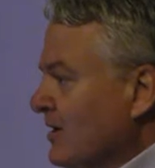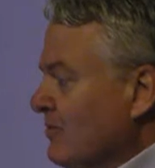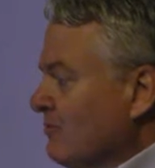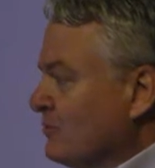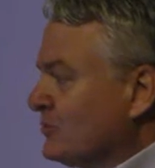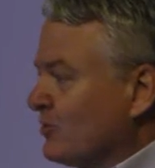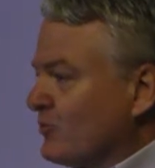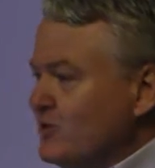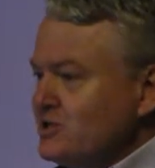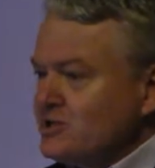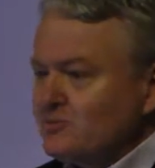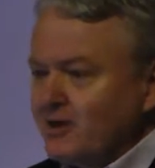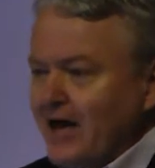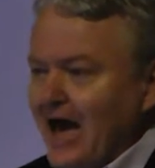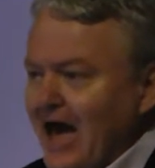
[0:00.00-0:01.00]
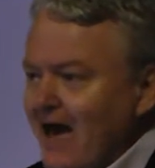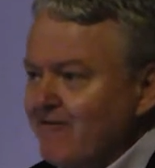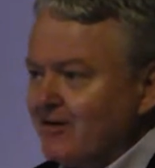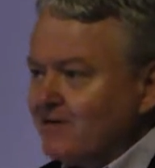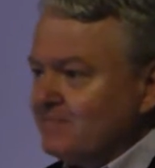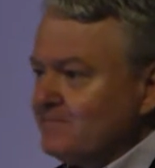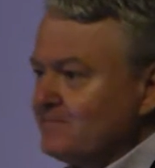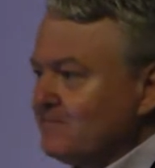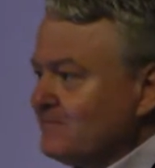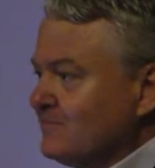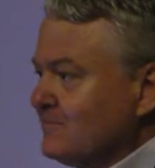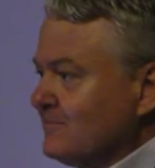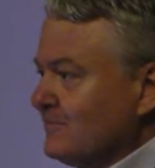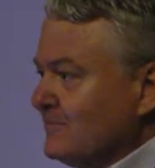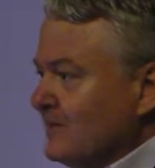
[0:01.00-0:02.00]
But the reason we have it
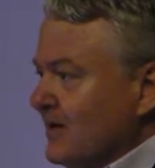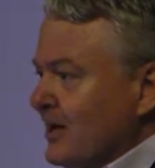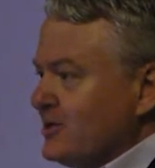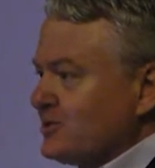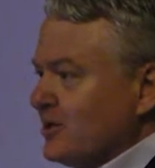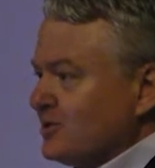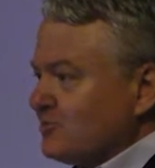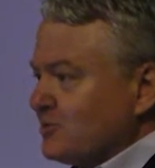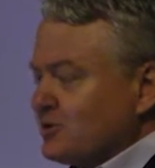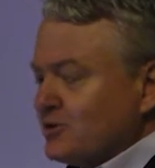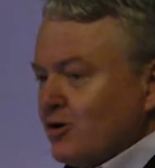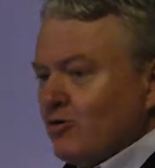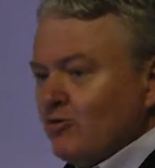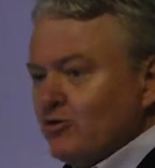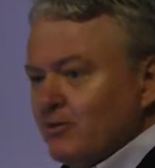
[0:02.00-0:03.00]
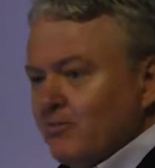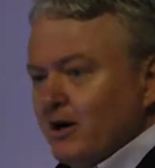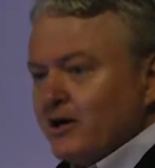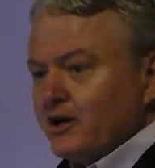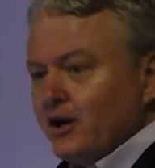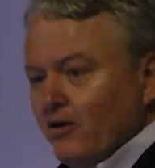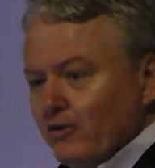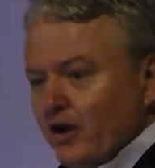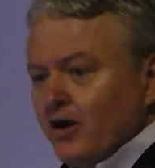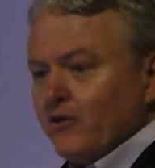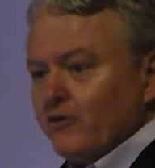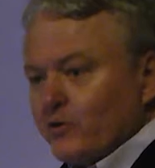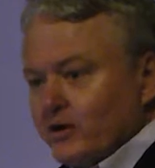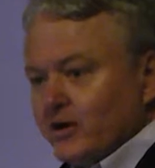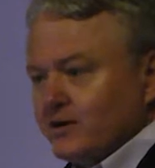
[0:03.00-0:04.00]
is because we stole the money on the
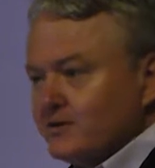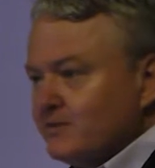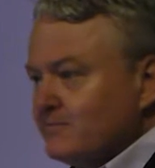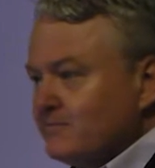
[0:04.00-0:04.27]
other end.